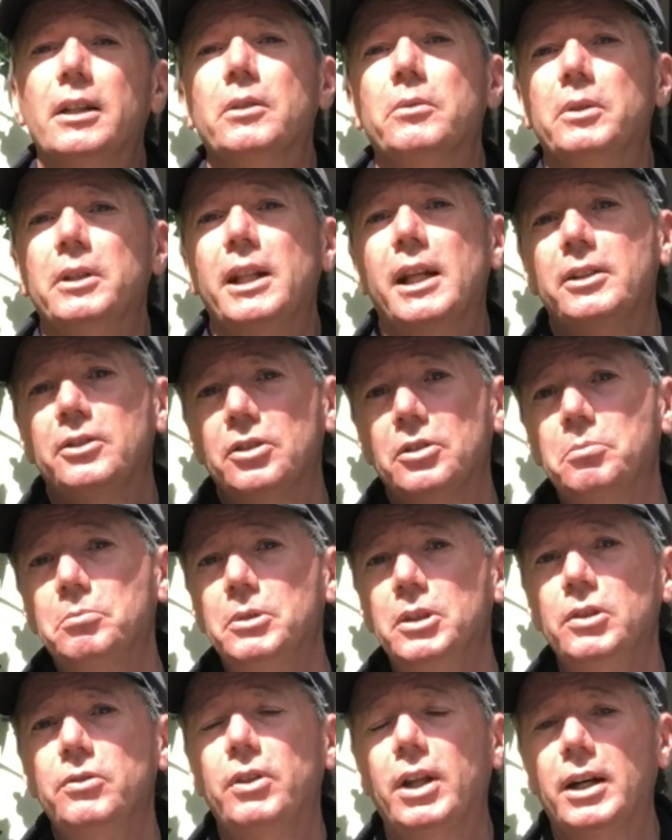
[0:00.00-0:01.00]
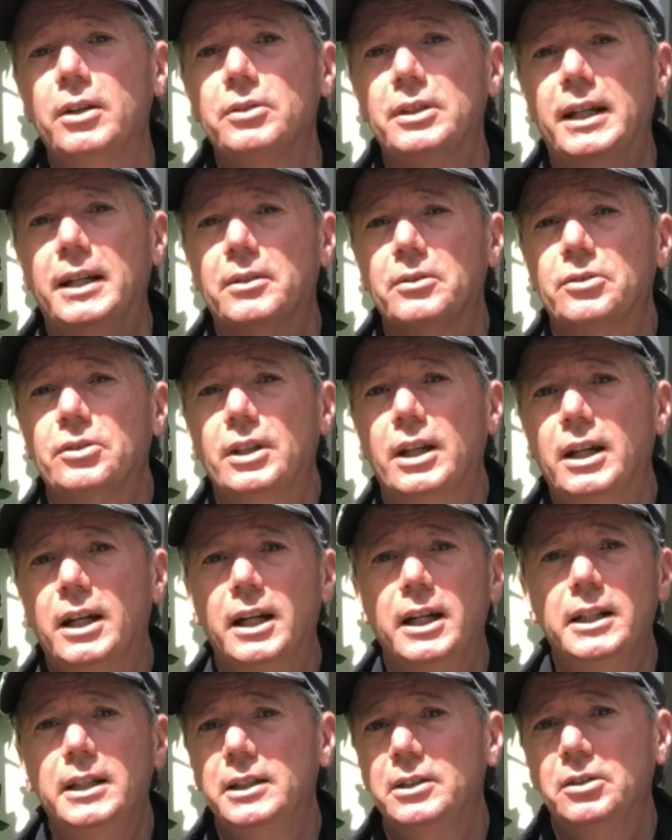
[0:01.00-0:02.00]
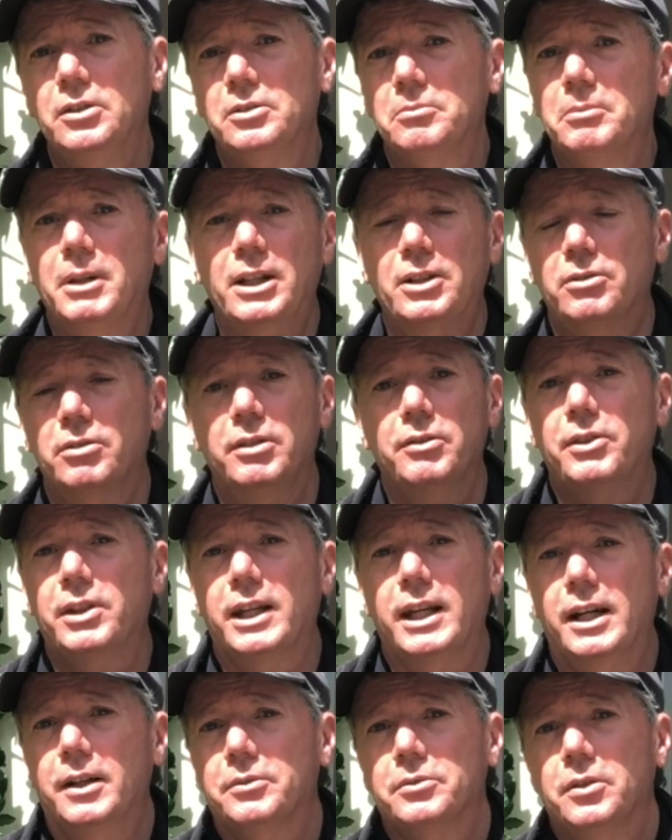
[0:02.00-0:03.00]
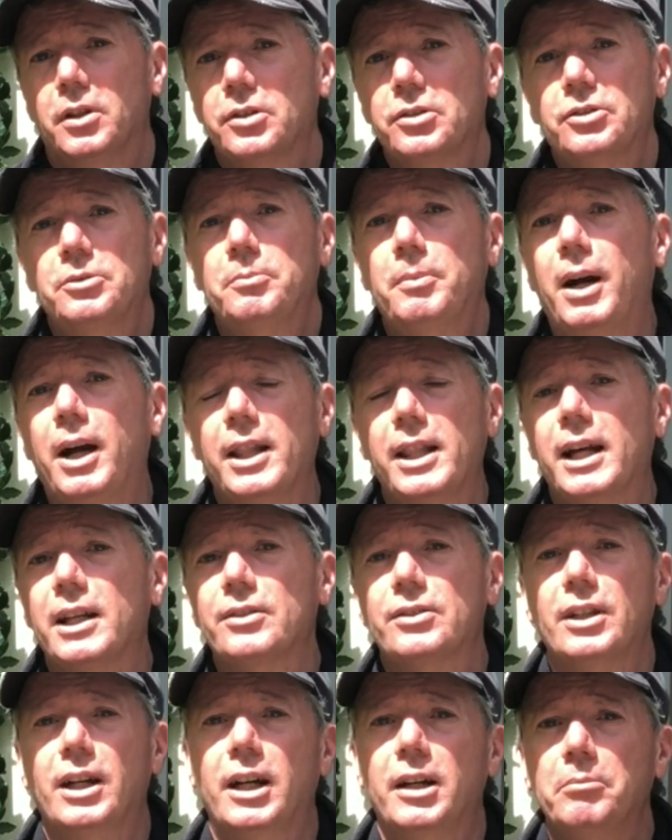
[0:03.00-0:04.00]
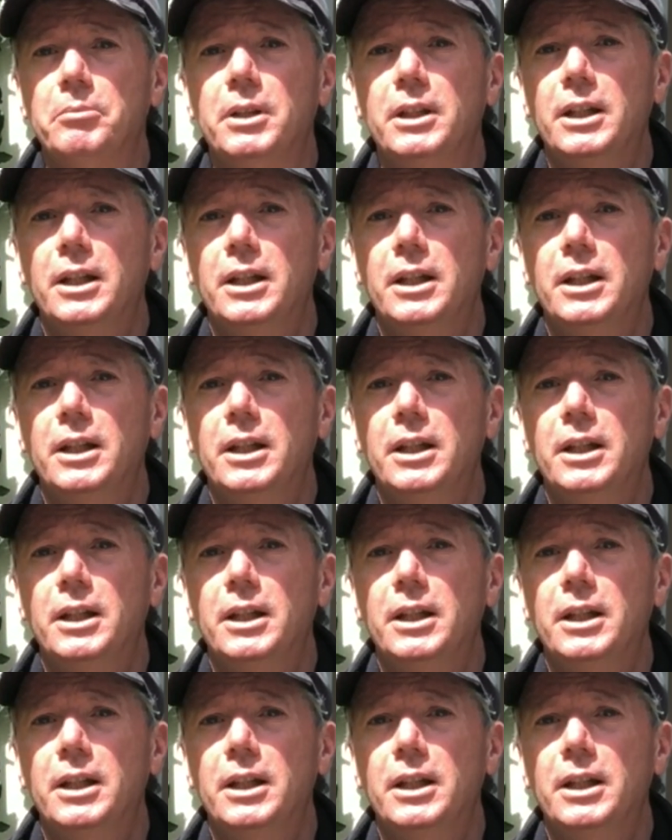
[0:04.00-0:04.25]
We then just move those outside. It doesn't matter if they get a frost by that time.